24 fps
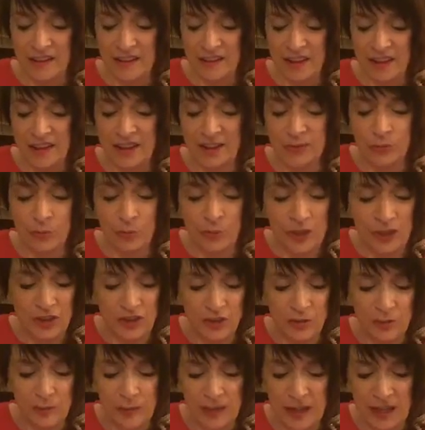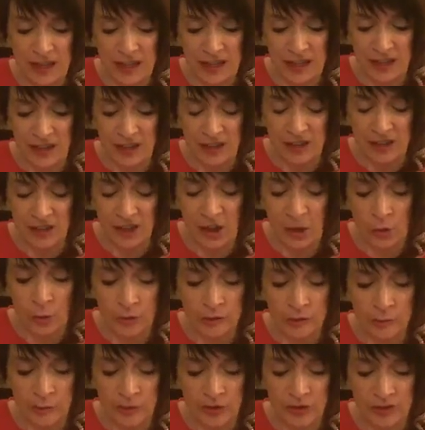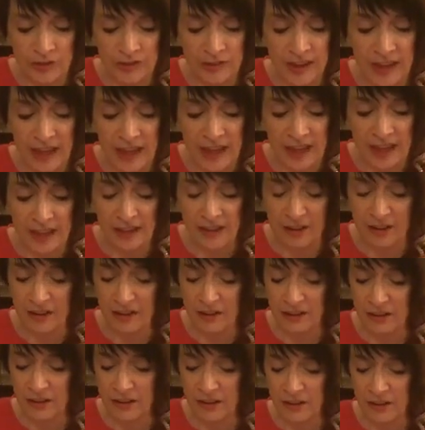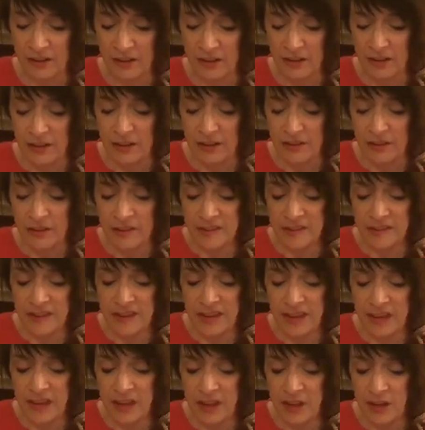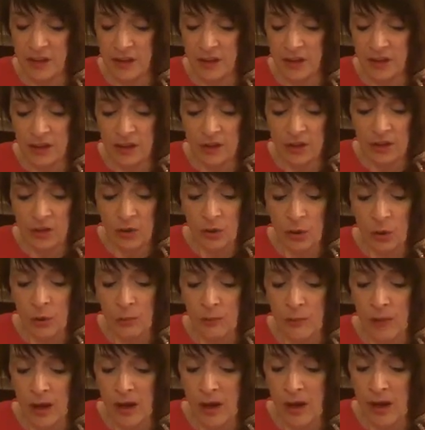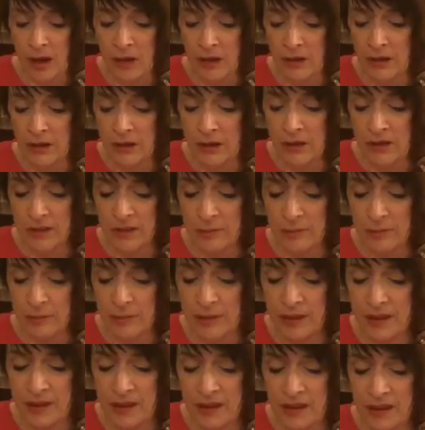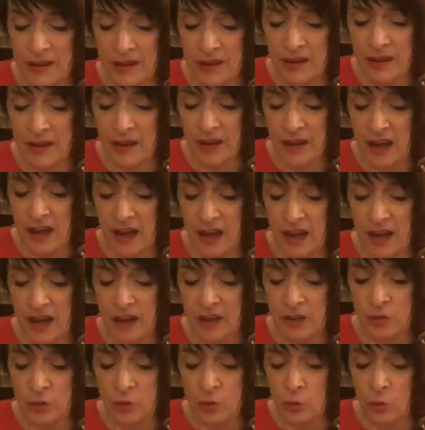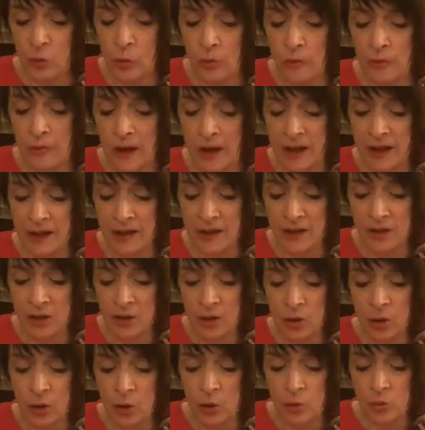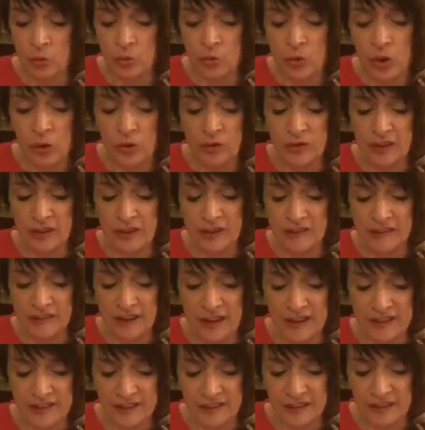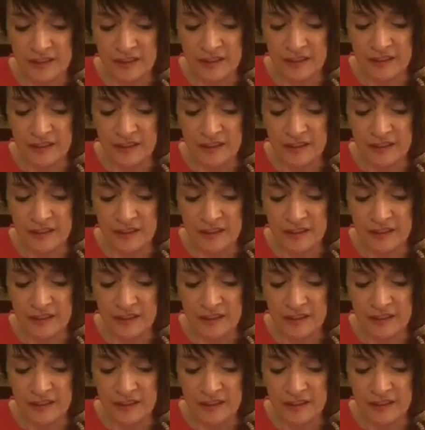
it hath reached me, O auspicious king, that King Omar bin al-Nu'man wrote in his letter,